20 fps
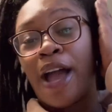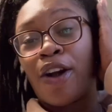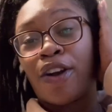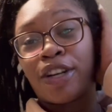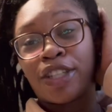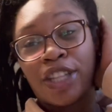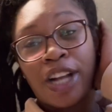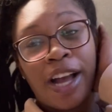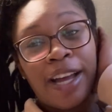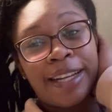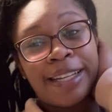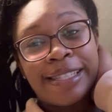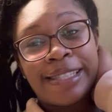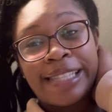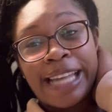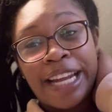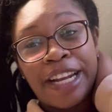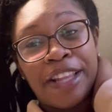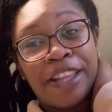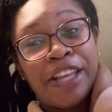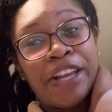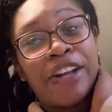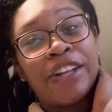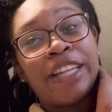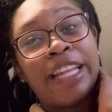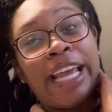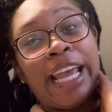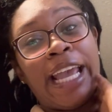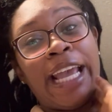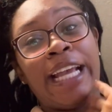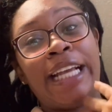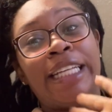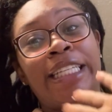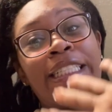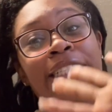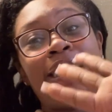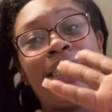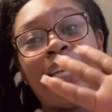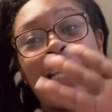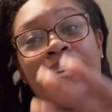now Chrisean is standing there
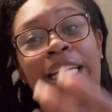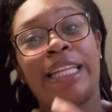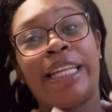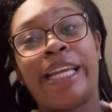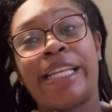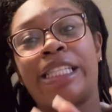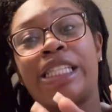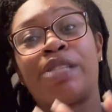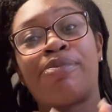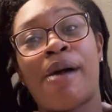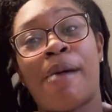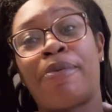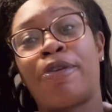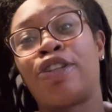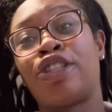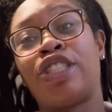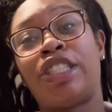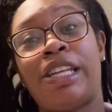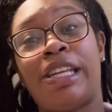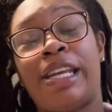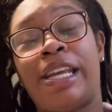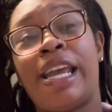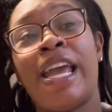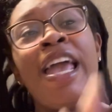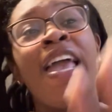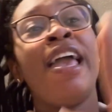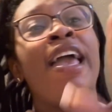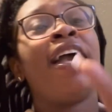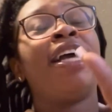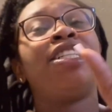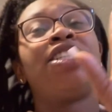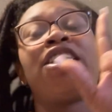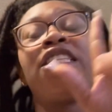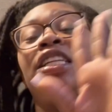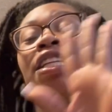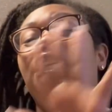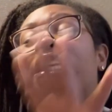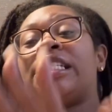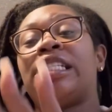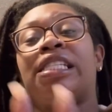letting Jaidyn Alexis pop her shit. Jaidyn
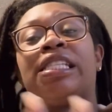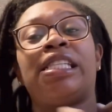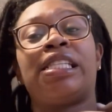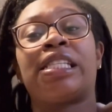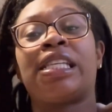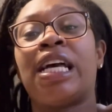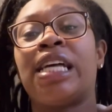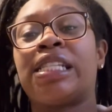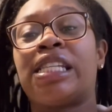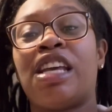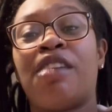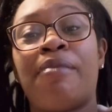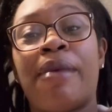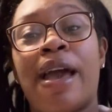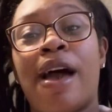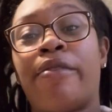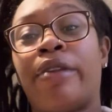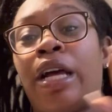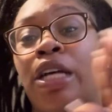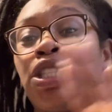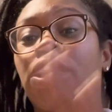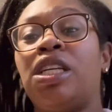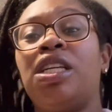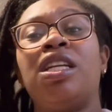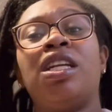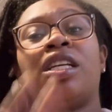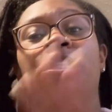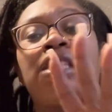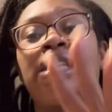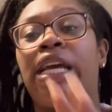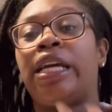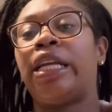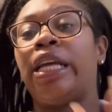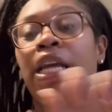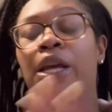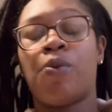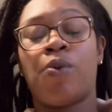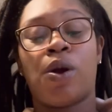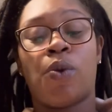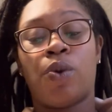Alexis is cussing him out. Now, she done said the
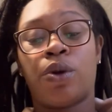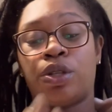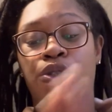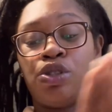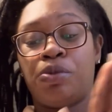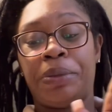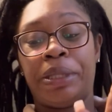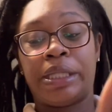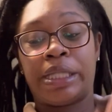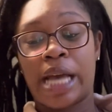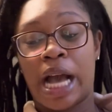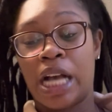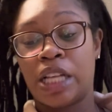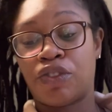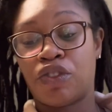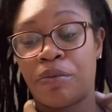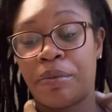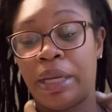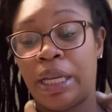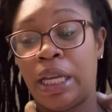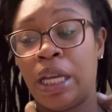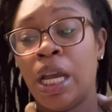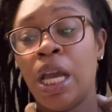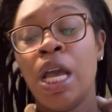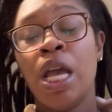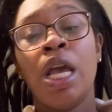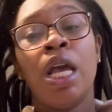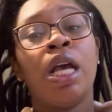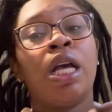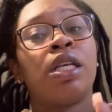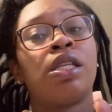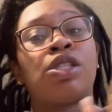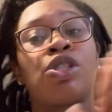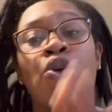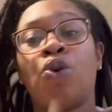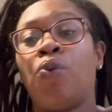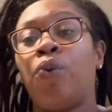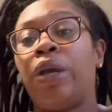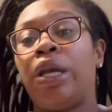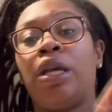N-word one too many times for me.
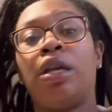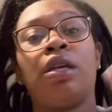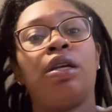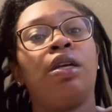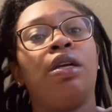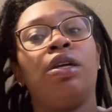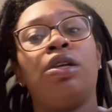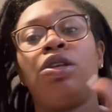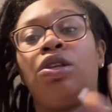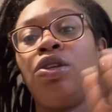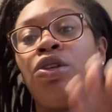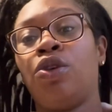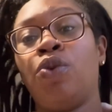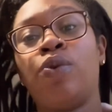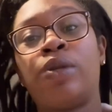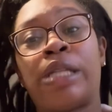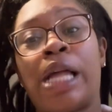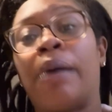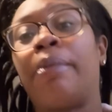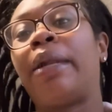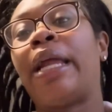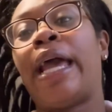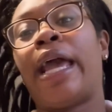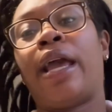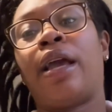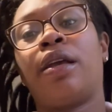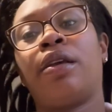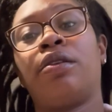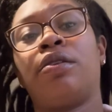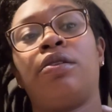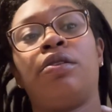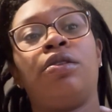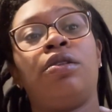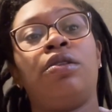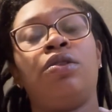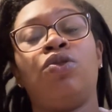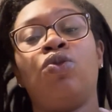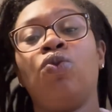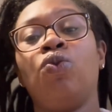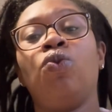Stewie, you was not black.
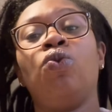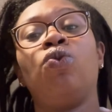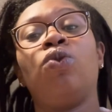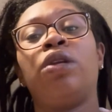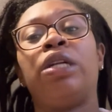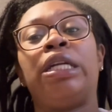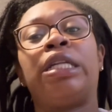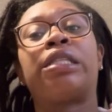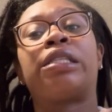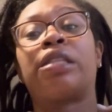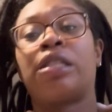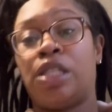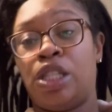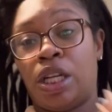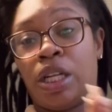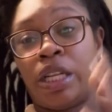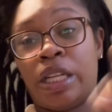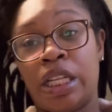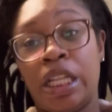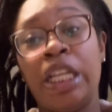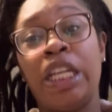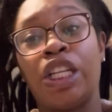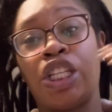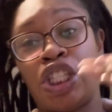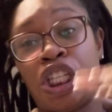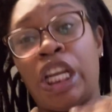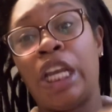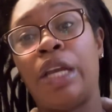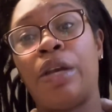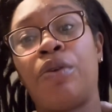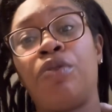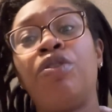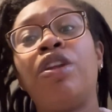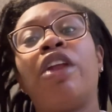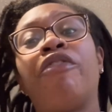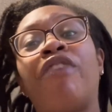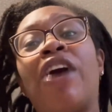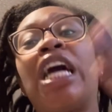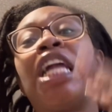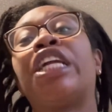You need to, you need to chill. You need
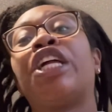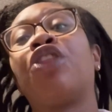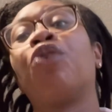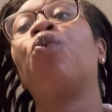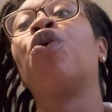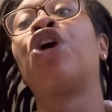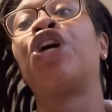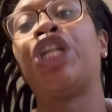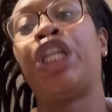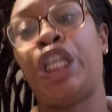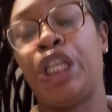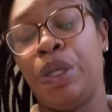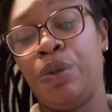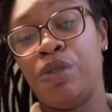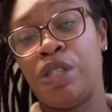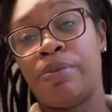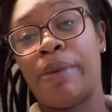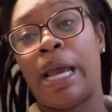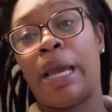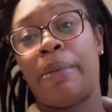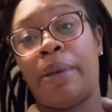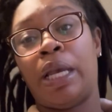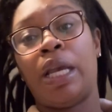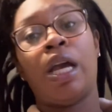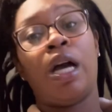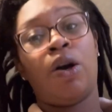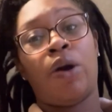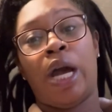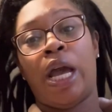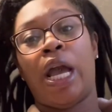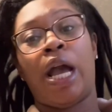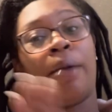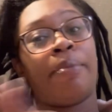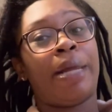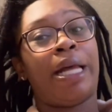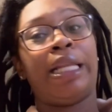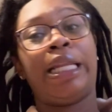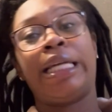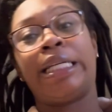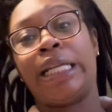to find another word to use, baby. Okay, I'm
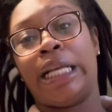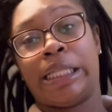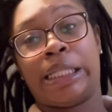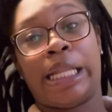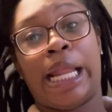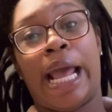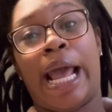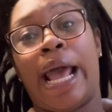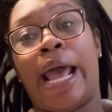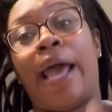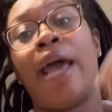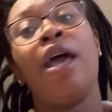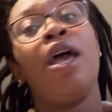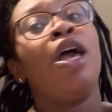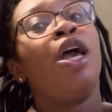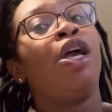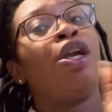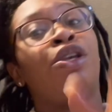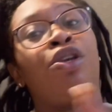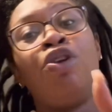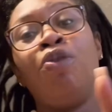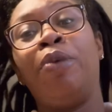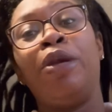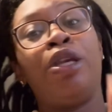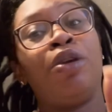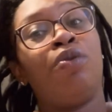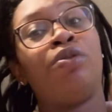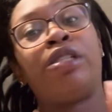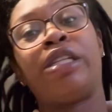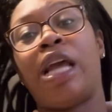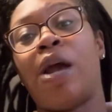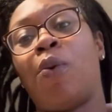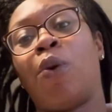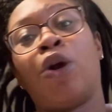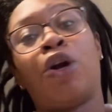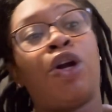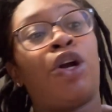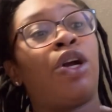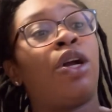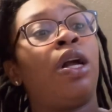not letting that slide. You be using that
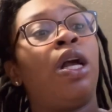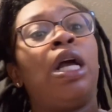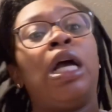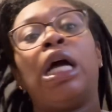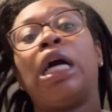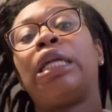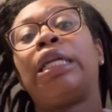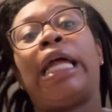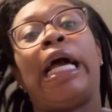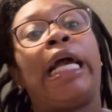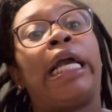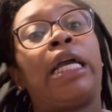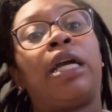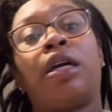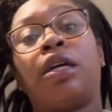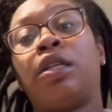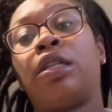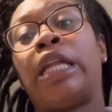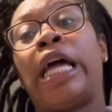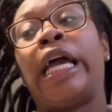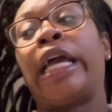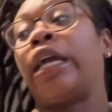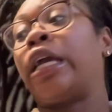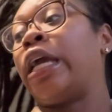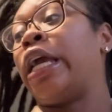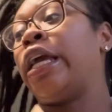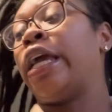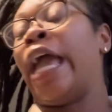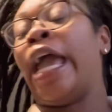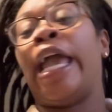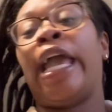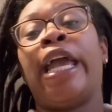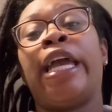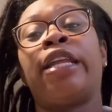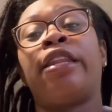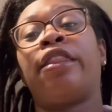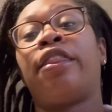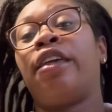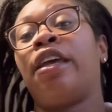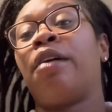word like, like,
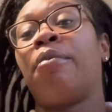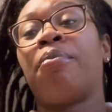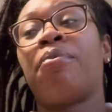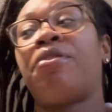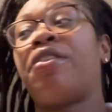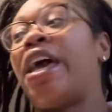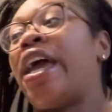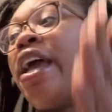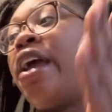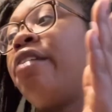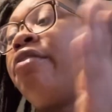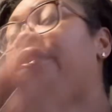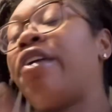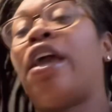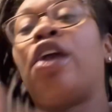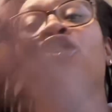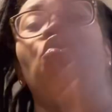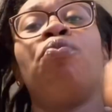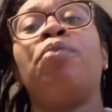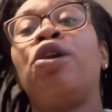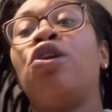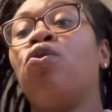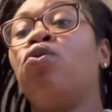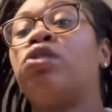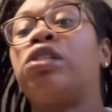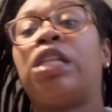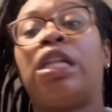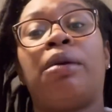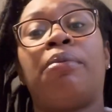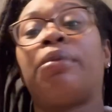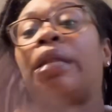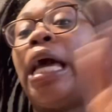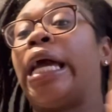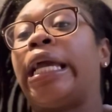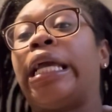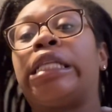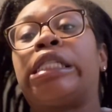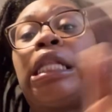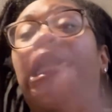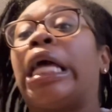and them, they, that you be using them like
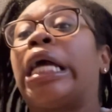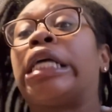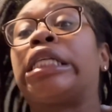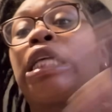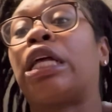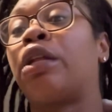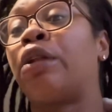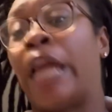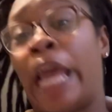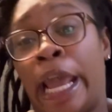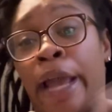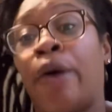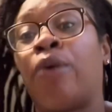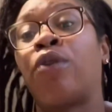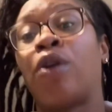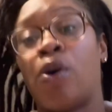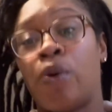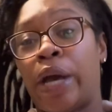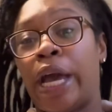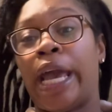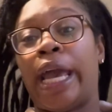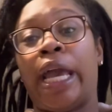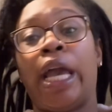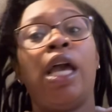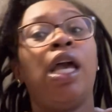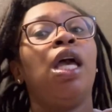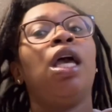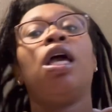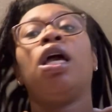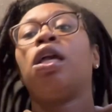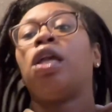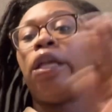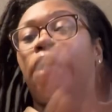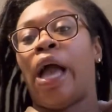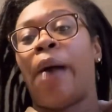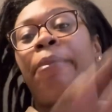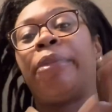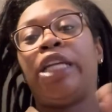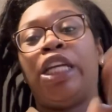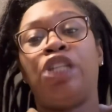it's, like it's a noun, okay? I'm
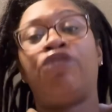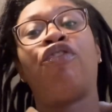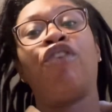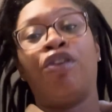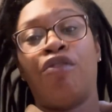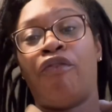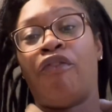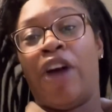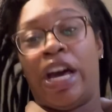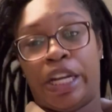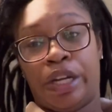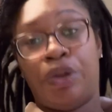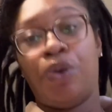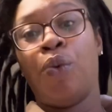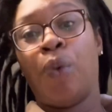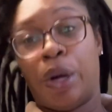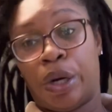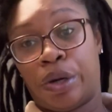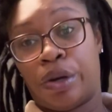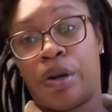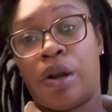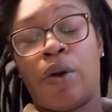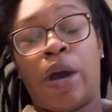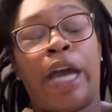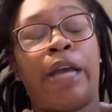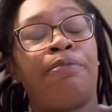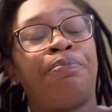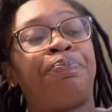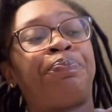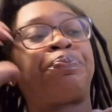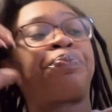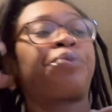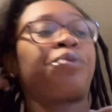gonna need for you to find a new word, okay?